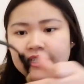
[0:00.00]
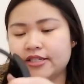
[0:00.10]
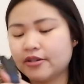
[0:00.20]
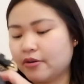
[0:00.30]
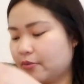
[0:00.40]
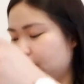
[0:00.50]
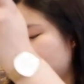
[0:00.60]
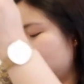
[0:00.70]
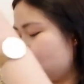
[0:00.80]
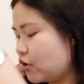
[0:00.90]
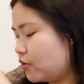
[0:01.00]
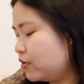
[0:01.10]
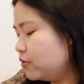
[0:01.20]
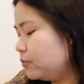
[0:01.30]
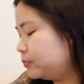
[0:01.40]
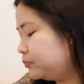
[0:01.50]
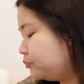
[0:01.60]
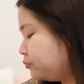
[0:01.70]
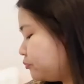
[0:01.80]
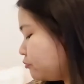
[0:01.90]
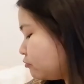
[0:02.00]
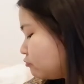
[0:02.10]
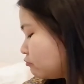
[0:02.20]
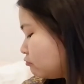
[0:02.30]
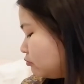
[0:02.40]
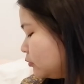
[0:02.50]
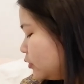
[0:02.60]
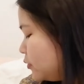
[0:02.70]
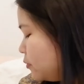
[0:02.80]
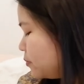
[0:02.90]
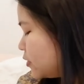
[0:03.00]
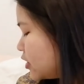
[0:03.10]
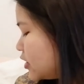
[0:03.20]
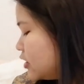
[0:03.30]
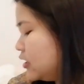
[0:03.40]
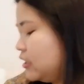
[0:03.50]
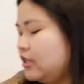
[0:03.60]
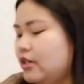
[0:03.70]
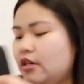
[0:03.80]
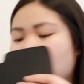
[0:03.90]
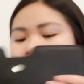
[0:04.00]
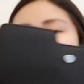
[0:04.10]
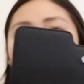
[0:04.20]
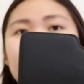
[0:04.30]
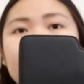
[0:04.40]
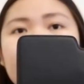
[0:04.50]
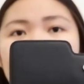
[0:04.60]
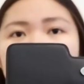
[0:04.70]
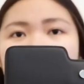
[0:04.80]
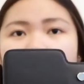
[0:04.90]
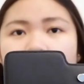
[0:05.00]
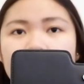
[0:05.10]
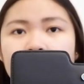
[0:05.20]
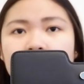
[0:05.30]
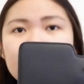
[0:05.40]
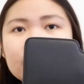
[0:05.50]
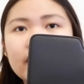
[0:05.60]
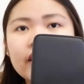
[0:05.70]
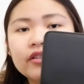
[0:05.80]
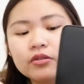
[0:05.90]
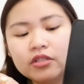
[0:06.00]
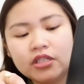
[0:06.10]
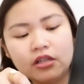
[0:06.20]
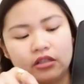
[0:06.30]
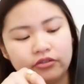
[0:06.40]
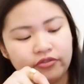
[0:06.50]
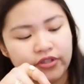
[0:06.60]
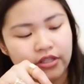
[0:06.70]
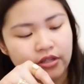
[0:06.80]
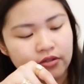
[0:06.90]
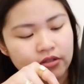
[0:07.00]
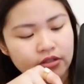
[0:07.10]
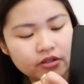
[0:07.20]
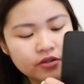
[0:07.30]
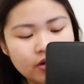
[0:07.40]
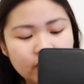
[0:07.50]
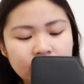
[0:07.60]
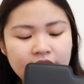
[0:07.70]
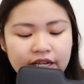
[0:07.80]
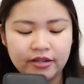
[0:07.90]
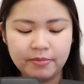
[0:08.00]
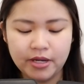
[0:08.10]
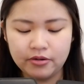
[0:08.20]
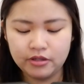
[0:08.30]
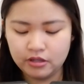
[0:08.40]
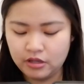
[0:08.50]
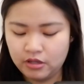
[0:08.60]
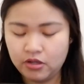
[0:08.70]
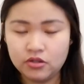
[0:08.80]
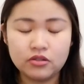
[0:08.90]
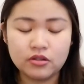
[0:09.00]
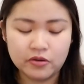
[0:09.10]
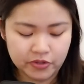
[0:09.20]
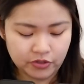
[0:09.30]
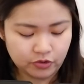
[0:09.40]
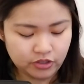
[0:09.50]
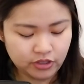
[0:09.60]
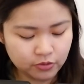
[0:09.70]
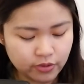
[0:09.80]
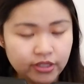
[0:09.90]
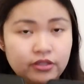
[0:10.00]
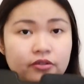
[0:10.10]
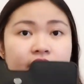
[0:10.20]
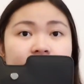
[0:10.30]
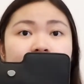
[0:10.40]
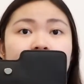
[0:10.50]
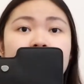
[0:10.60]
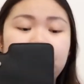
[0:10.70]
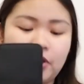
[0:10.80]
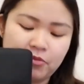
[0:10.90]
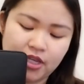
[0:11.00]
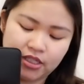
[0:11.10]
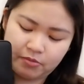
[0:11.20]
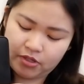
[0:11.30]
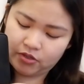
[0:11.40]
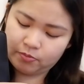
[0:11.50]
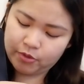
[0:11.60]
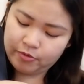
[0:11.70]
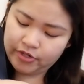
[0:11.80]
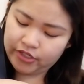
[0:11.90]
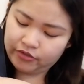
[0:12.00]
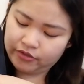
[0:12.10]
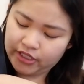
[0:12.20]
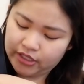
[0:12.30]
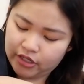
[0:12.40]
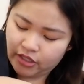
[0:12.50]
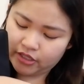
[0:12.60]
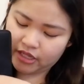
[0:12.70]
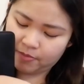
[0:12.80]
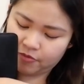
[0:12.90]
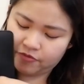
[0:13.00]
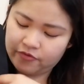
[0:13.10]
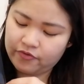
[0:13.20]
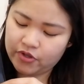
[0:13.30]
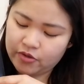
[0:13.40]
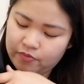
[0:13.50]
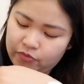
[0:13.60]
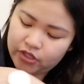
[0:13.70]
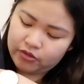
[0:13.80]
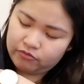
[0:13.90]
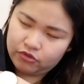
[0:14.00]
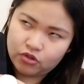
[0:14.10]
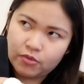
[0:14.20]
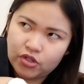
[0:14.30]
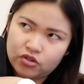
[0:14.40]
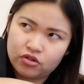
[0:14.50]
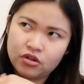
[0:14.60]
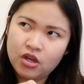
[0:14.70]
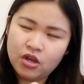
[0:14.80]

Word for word: So let me show you. Oops. I'm very happy that I got this. I don't see a lot of videos online about it, so it's still quite unique. I'm guessing because Burberry is really not the type of, uh, not so much,